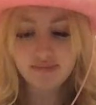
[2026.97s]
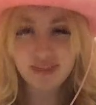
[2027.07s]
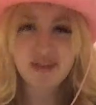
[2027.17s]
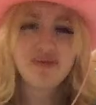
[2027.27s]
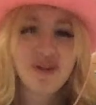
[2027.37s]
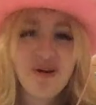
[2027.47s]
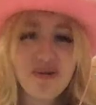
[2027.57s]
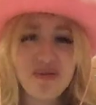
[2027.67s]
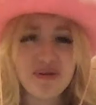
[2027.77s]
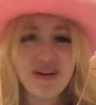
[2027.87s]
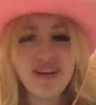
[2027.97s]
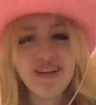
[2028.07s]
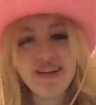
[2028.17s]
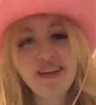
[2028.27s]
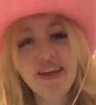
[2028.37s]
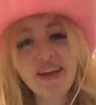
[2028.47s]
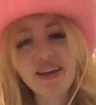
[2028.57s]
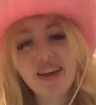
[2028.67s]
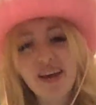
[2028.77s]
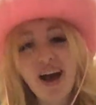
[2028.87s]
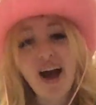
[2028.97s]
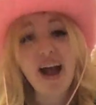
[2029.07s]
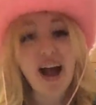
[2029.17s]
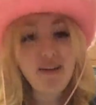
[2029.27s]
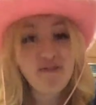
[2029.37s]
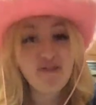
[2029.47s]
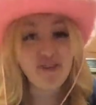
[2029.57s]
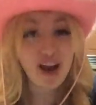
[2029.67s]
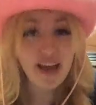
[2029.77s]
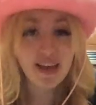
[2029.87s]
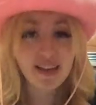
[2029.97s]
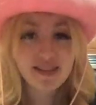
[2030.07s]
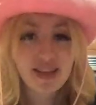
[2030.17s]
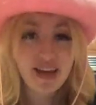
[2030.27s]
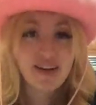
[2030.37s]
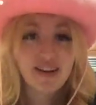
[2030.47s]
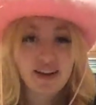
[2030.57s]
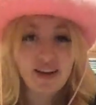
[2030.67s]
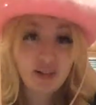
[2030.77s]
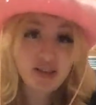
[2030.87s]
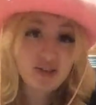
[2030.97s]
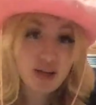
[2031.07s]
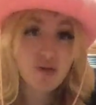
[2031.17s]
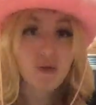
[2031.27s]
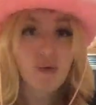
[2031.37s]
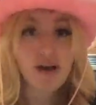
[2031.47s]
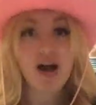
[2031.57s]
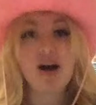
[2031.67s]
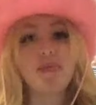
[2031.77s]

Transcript: I don't know, like I had friends, and this is like growing up.